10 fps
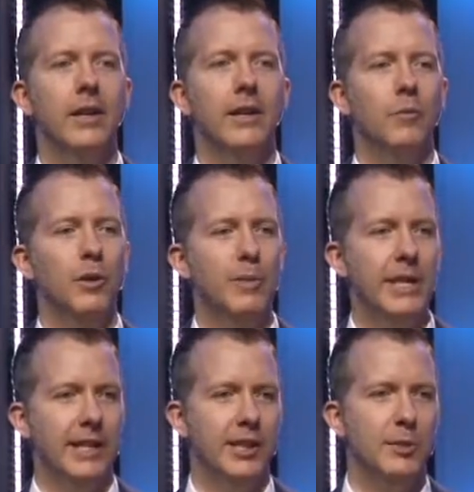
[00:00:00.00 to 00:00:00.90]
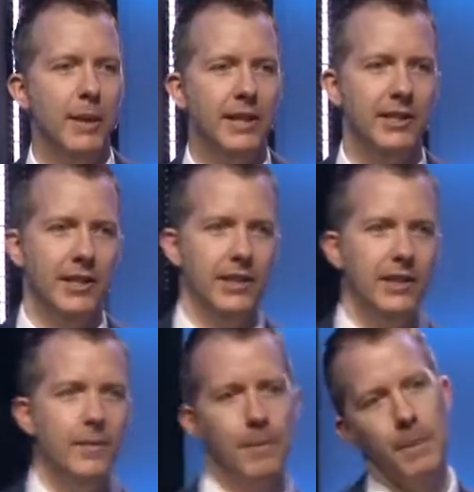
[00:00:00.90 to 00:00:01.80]
would be expected
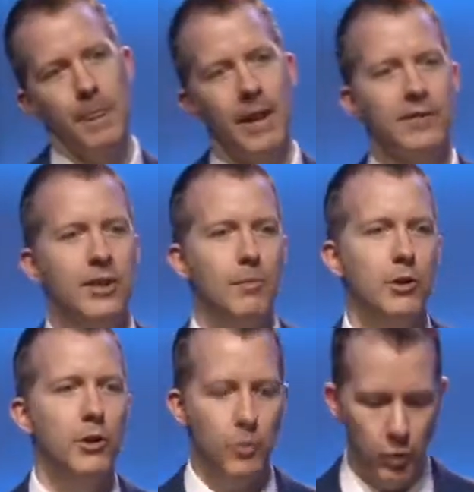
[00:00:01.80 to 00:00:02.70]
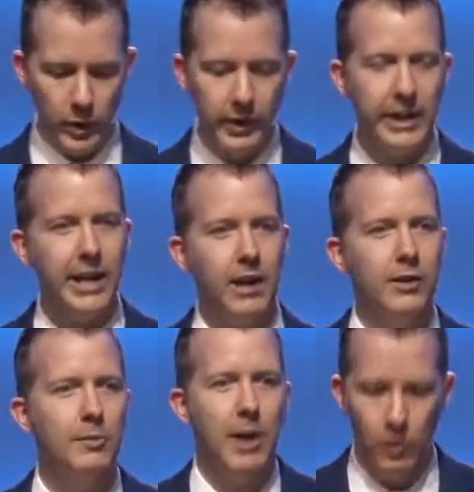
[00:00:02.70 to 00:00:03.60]
of someone who really cares
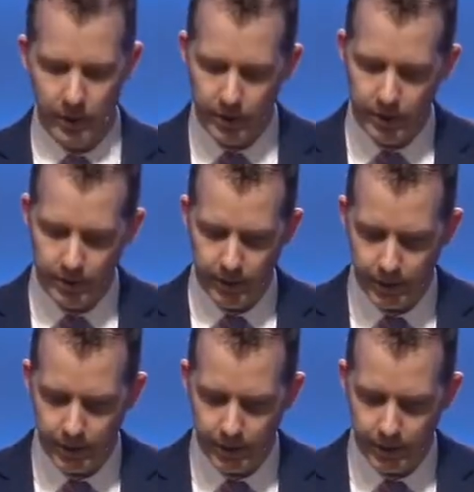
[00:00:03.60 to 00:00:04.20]
about what they're doing.